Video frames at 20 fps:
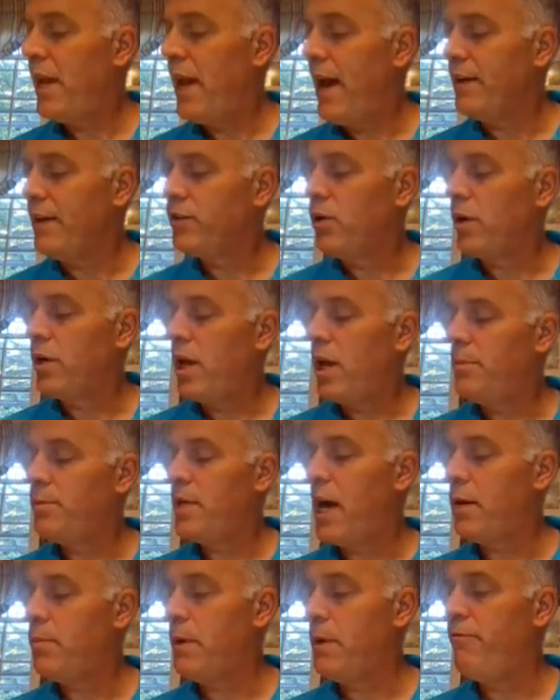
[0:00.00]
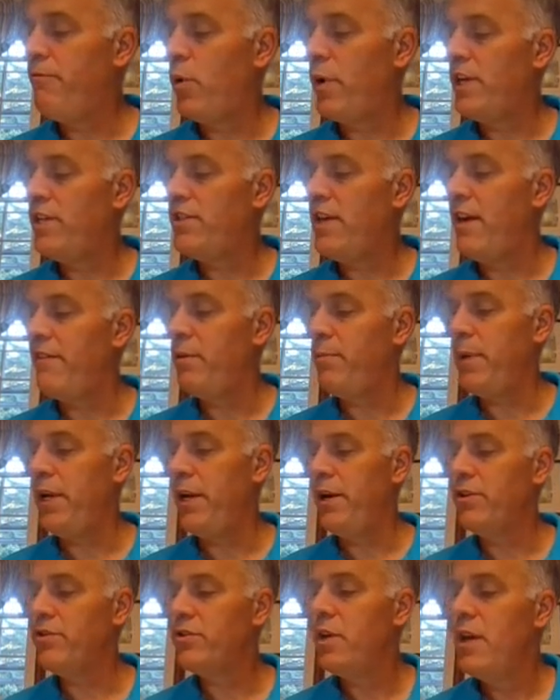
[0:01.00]
yeah, so it comes out to be 47
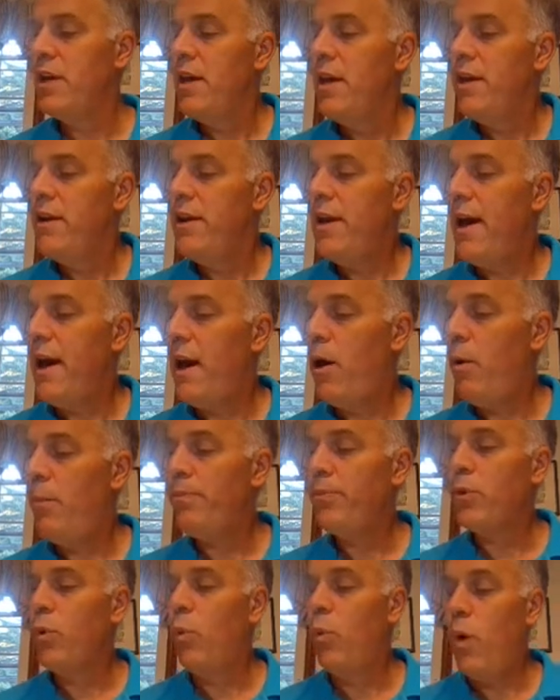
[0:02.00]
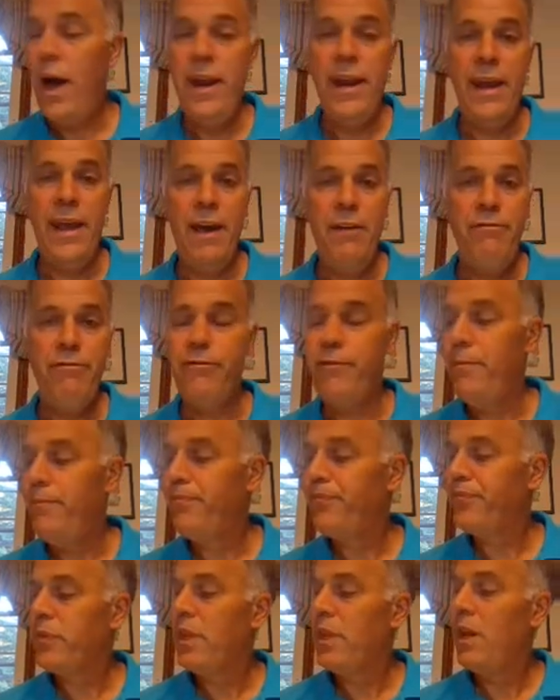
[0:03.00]
meters. Now, what if
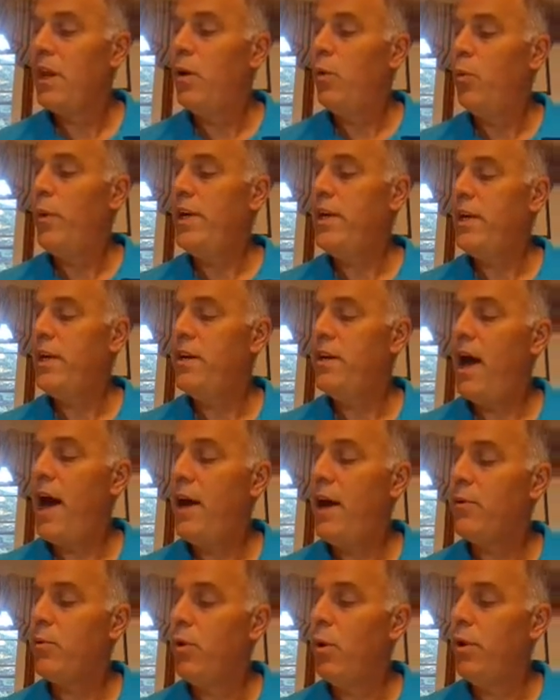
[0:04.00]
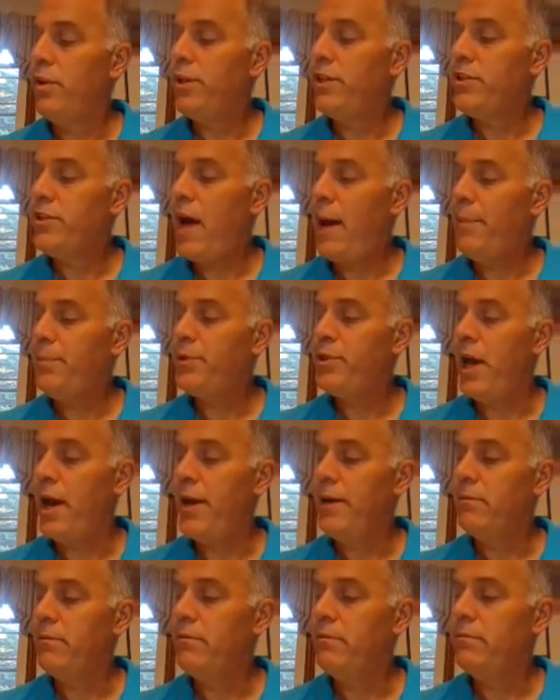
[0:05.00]
we did not roll the stop
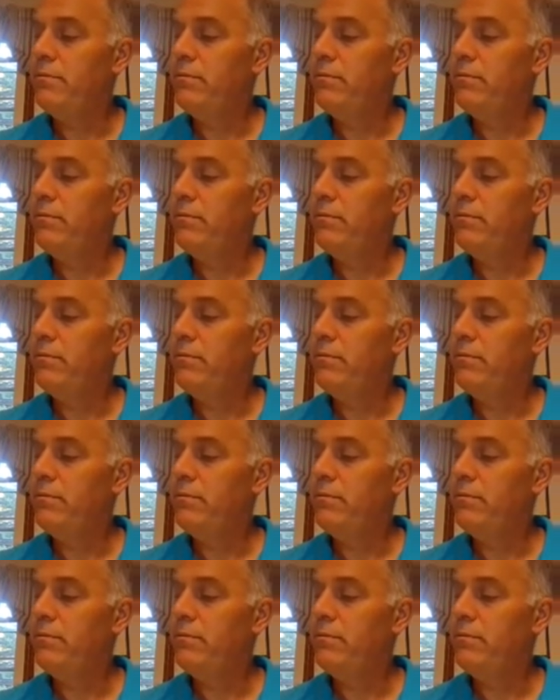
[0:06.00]
sign?